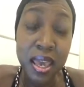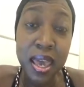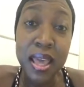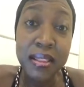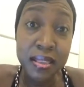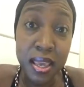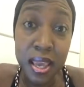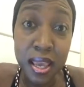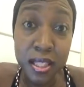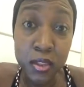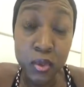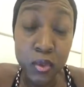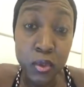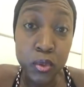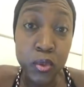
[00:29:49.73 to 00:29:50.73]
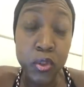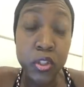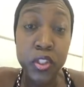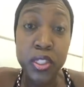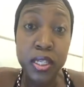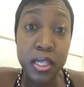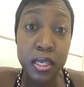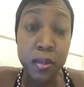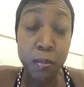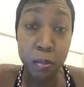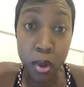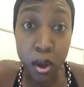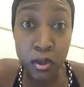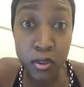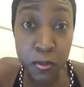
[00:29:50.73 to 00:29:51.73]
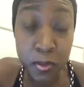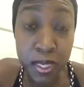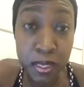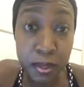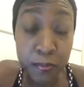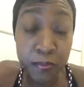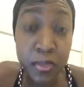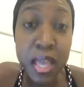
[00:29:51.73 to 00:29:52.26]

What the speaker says: And then, she blocked me.